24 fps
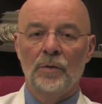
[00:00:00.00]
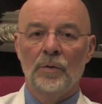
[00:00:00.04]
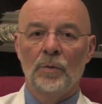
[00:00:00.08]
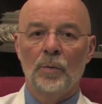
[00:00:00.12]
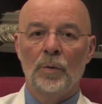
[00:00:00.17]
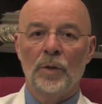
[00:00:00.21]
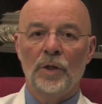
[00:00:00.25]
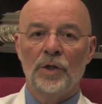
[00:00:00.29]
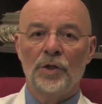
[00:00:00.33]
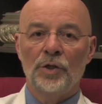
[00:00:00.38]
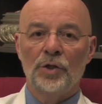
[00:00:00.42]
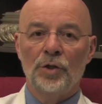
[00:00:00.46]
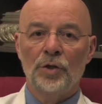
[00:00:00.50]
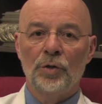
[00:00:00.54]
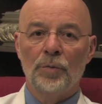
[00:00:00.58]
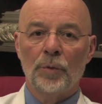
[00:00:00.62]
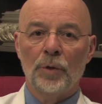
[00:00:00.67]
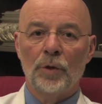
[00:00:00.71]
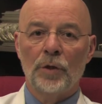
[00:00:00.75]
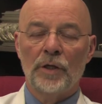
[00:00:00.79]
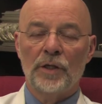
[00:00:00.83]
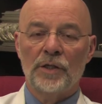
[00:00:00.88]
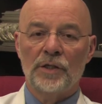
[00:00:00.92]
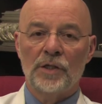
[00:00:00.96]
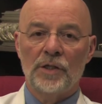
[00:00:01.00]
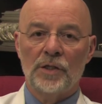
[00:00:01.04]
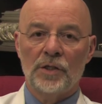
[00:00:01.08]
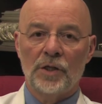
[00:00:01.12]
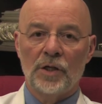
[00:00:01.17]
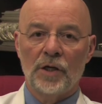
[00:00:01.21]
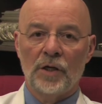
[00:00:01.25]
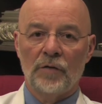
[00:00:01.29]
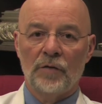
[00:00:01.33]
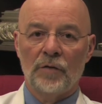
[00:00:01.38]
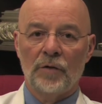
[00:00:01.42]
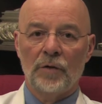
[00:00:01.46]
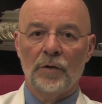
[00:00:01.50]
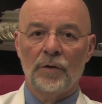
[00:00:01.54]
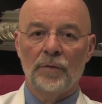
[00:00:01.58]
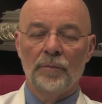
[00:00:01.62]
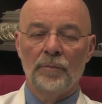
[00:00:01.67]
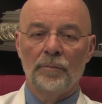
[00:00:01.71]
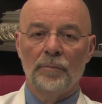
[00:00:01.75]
when a tumor is discovered